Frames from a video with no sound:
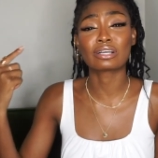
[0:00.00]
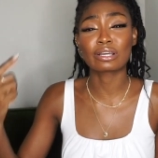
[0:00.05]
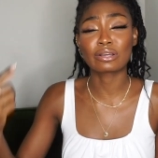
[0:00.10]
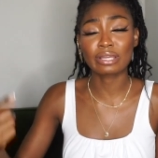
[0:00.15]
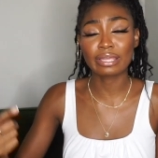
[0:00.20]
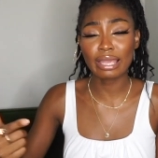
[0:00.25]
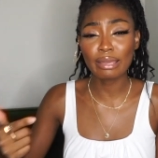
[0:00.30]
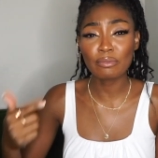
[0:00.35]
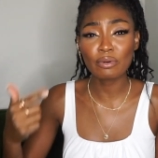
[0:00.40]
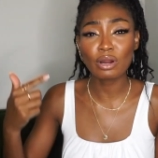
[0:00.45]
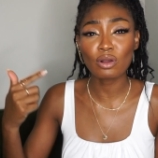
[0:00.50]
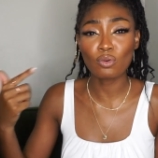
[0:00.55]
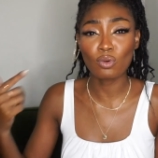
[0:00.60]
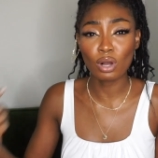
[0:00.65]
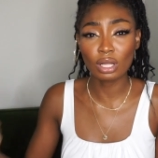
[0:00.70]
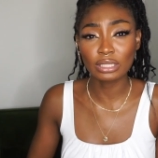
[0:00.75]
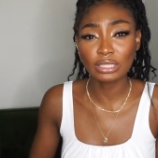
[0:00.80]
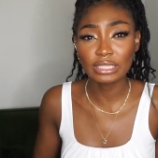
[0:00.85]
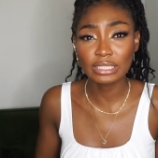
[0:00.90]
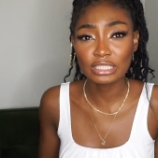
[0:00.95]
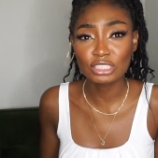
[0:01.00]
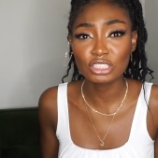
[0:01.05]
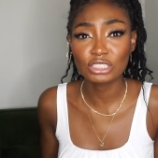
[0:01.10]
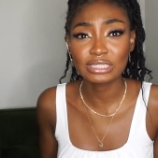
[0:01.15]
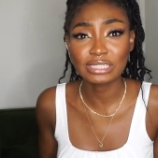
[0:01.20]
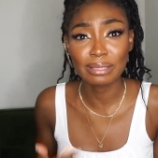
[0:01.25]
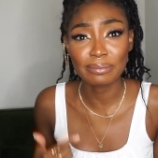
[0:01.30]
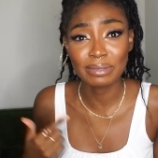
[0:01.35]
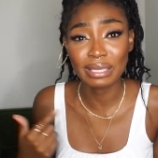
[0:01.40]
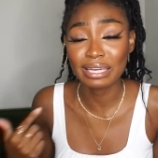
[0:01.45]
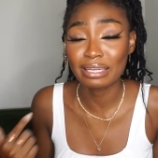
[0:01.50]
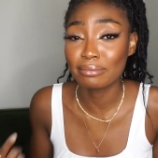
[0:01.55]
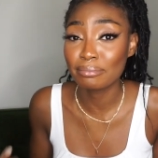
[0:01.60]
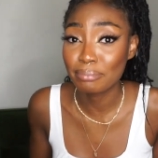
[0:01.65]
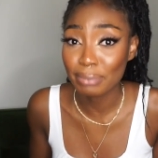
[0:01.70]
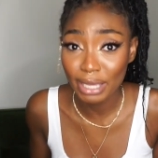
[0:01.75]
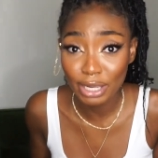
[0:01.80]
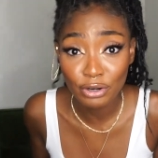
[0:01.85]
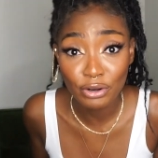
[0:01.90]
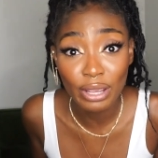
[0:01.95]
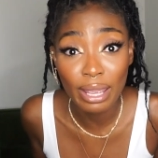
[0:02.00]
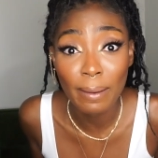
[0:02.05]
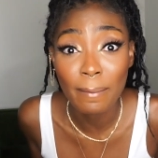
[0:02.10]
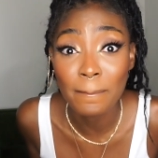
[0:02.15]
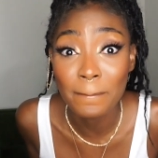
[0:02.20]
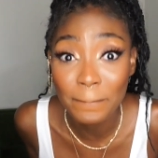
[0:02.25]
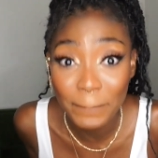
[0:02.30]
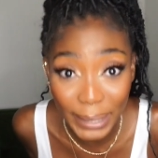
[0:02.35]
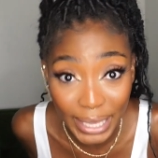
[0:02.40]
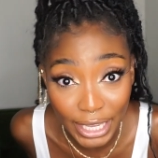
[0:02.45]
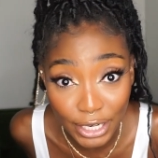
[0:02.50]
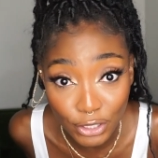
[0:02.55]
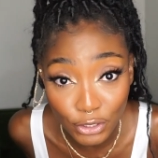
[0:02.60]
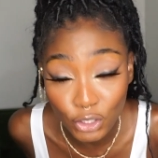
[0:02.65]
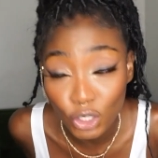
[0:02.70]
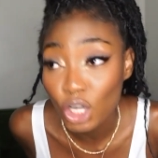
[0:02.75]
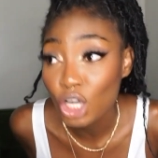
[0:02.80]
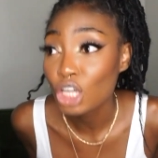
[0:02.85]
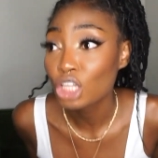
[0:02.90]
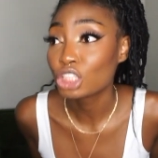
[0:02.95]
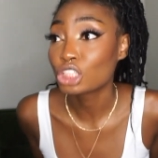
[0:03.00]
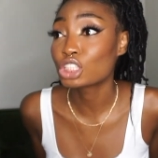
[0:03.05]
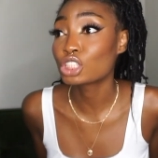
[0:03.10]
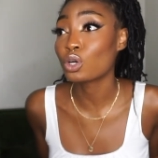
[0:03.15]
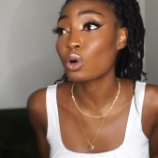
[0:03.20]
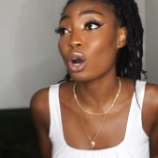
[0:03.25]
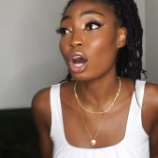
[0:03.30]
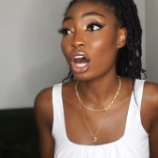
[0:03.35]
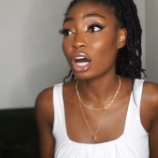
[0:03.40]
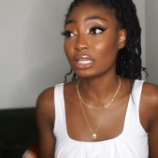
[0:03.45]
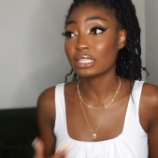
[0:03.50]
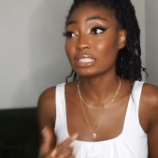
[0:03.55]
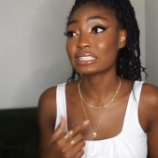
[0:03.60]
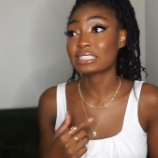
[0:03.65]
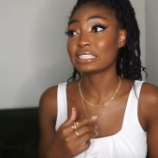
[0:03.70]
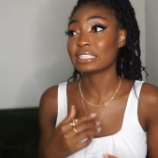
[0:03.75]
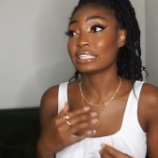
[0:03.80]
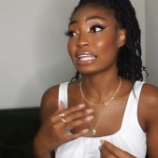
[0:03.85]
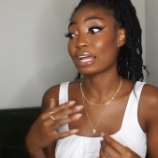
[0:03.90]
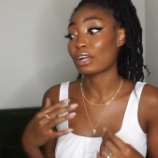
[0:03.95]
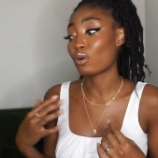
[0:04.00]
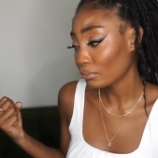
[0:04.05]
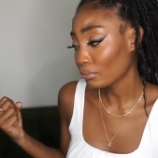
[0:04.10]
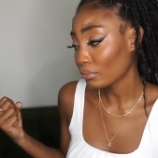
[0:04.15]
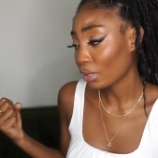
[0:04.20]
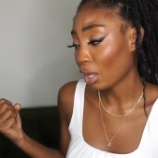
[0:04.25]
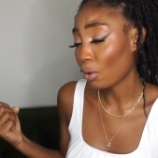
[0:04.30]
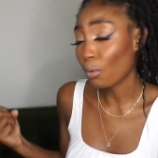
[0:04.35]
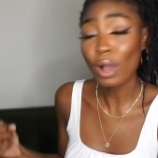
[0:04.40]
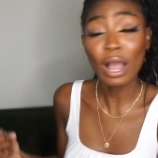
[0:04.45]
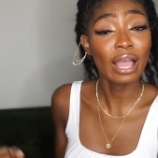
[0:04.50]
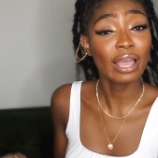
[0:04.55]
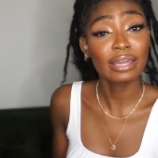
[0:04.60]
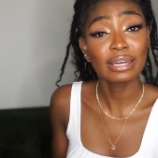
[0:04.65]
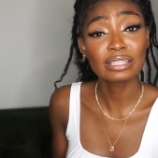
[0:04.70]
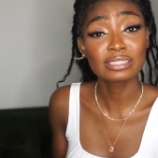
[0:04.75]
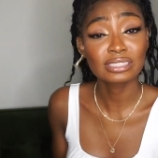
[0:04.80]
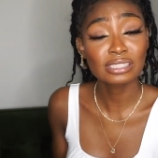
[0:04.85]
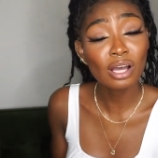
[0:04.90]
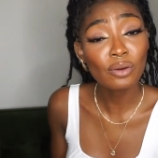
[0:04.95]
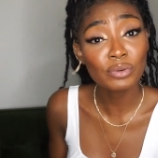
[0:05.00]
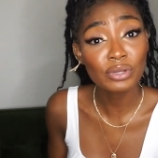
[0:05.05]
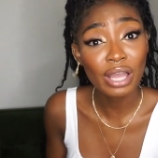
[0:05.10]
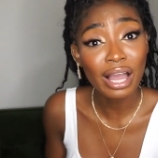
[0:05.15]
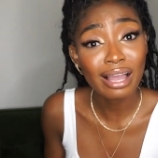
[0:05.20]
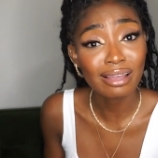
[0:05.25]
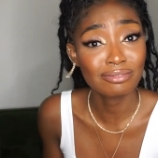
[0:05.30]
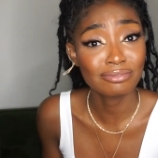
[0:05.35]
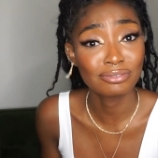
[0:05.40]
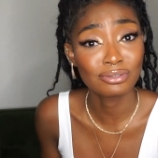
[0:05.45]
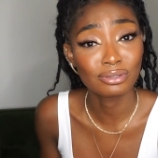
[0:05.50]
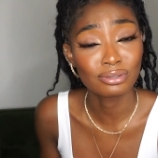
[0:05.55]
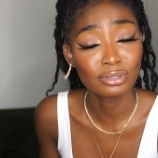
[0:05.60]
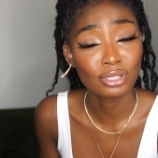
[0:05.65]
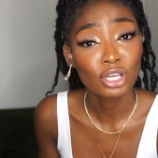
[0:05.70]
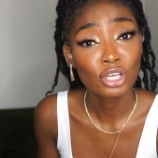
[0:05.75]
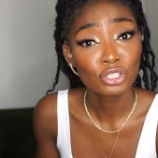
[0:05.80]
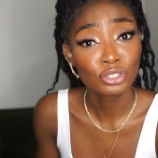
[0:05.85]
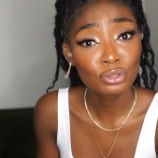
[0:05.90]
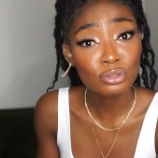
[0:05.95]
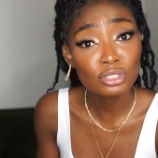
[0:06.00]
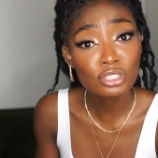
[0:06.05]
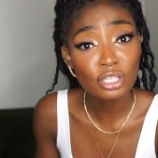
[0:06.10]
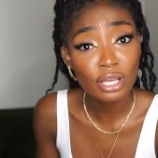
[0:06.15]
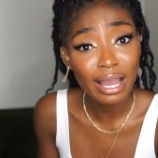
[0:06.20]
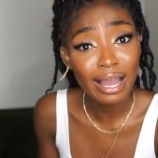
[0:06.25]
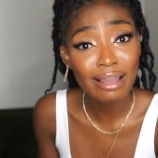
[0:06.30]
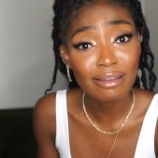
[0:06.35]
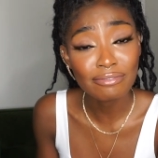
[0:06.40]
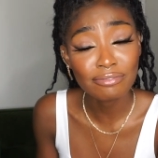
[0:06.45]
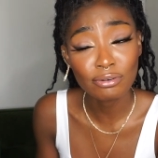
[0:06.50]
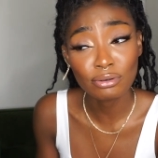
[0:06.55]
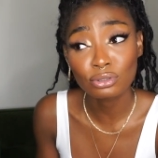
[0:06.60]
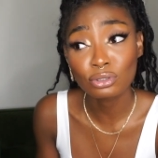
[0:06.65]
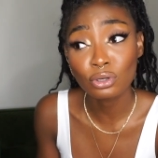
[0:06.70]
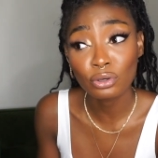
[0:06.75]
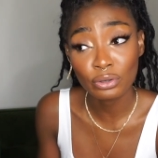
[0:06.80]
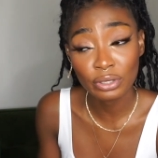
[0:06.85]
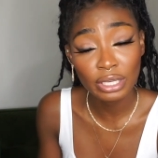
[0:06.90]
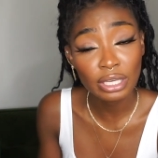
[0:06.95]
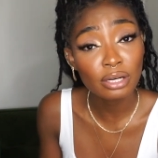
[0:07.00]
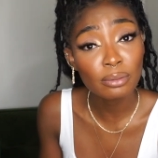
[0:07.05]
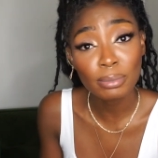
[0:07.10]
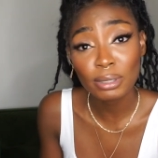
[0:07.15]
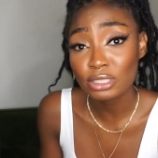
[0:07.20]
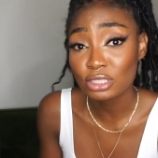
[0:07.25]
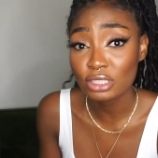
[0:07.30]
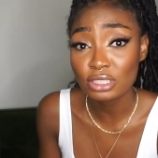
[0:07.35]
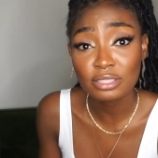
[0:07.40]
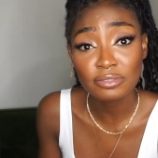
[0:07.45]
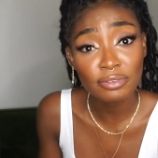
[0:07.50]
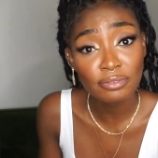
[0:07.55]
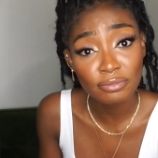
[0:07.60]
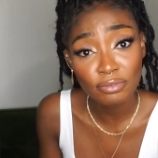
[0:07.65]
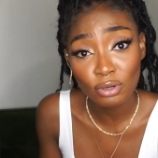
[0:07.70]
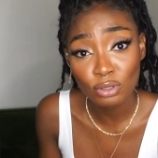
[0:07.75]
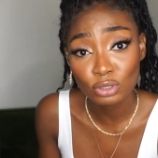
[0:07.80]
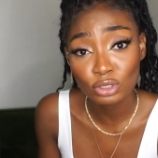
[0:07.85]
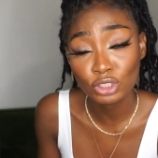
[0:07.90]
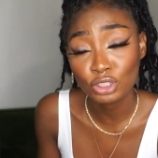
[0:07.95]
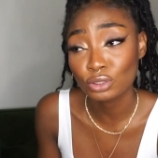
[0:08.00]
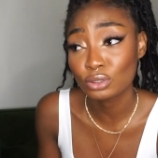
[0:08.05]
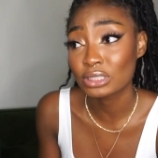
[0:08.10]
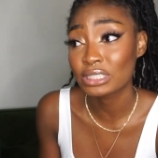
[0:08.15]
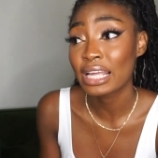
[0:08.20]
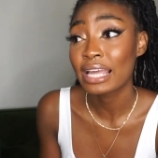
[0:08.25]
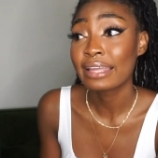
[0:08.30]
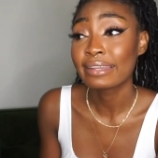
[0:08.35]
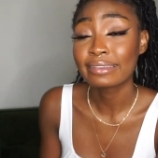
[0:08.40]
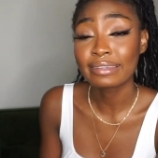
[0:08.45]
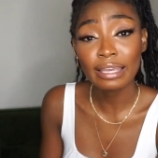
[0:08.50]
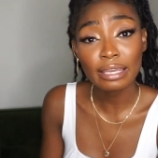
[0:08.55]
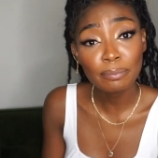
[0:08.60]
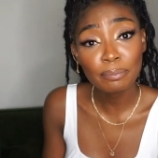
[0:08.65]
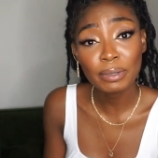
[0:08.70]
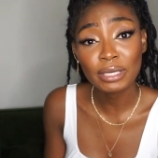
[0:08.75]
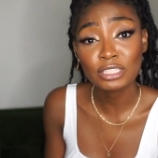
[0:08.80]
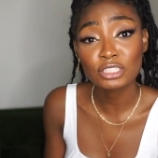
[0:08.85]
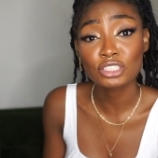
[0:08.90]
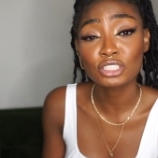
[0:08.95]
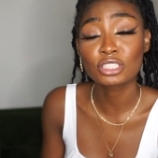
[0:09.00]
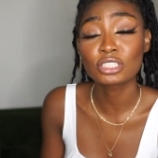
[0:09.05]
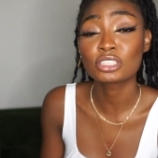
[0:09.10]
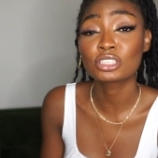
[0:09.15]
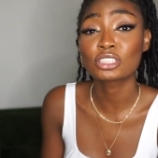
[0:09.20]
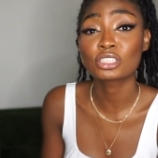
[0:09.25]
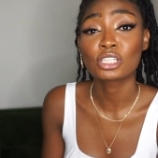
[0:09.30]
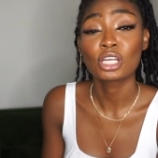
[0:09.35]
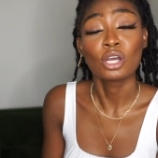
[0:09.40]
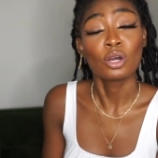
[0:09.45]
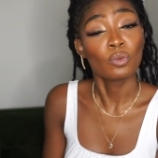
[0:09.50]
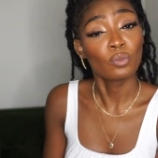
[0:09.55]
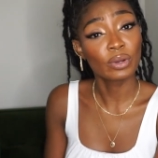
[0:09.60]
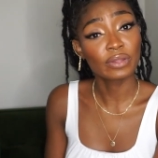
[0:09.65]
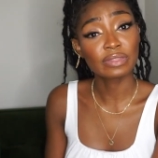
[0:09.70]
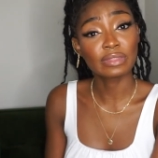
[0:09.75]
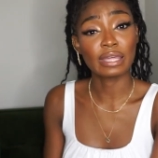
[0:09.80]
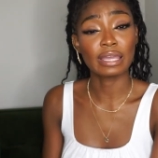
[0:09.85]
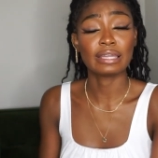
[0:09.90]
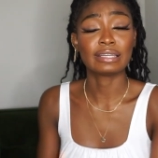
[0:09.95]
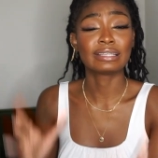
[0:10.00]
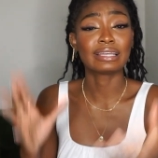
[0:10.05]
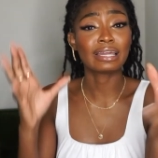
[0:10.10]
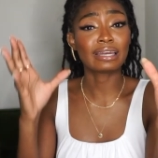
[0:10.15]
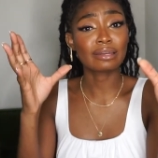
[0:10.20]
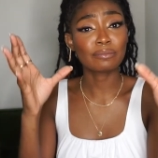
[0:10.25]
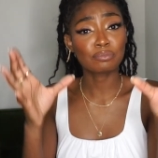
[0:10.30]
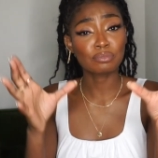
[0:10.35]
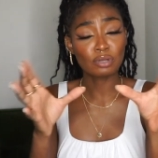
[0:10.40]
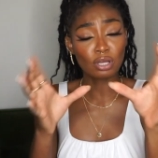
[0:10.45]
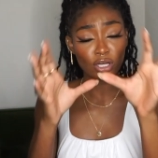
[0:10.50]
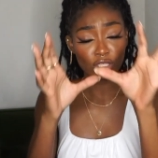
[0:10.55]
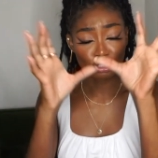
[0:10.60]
camera quality just keep getting better and better. So honestly, like, go ahead and start with your iPhone. Use your iPhone, create a bunch of different photo shoots, take pictures with it, get a